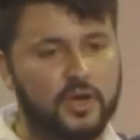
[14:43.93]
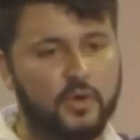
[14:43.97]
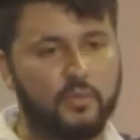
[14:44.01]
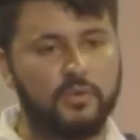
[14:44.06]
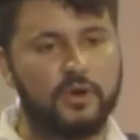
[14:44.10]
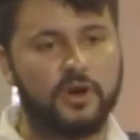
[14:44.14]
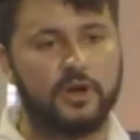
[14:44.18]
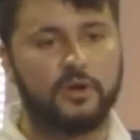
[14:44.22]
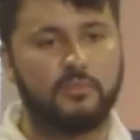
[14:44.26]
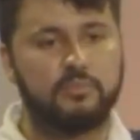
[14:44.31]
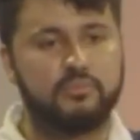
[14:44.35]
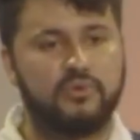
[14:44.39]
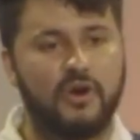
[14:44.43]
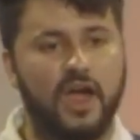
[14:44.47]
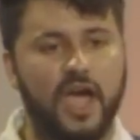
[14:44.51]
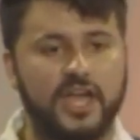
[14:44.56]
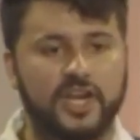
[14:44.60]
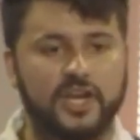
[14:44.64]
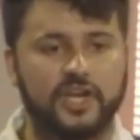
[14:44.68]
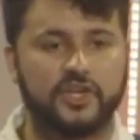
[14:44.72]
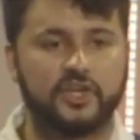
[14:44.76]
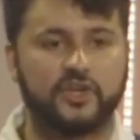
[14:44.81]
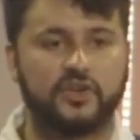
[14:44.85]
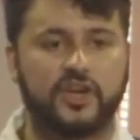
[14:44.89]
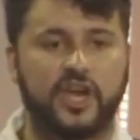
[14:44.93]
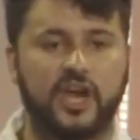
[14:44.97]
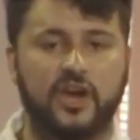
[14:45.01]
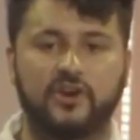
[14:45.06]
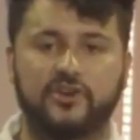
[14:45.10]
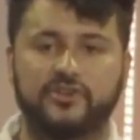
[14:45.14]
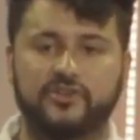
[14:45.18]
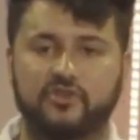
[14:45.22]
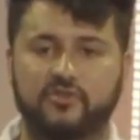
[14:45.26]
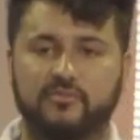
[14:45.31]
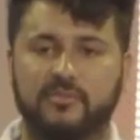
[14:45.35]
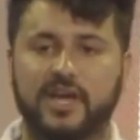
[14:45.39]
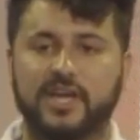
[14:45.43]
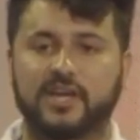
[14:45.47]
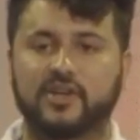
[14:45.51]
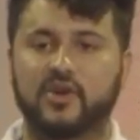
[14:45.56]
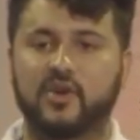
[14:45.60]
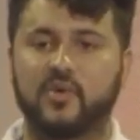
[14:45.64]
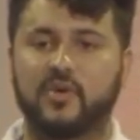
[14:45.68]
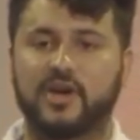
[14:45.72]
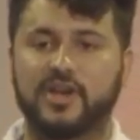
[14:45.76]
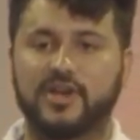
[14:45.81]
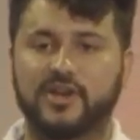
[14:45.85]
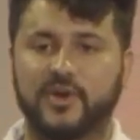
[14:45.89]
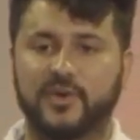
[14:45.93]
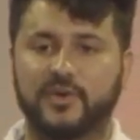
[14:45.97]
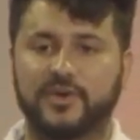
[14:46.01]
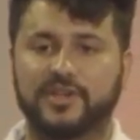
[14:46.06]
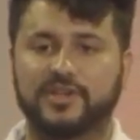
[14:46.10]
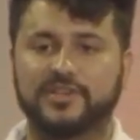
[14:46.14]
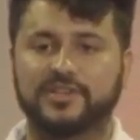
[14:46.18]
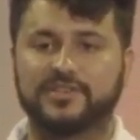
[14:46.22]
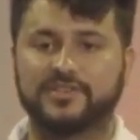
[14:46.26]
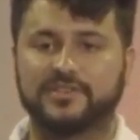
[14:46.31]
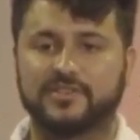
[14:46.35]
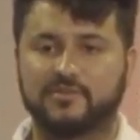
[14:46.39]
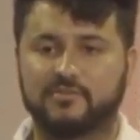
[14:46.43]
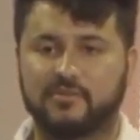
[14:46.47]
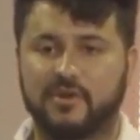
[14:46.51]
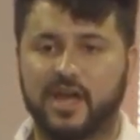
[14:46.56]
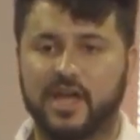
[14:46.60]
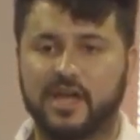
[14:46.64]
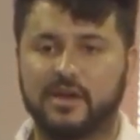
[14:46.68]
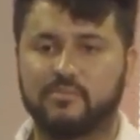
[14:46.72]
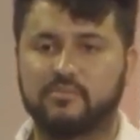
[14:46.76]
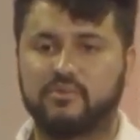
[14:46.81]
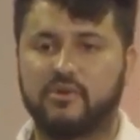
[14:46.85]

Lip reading: Where pride in your character might go unnoticed, right?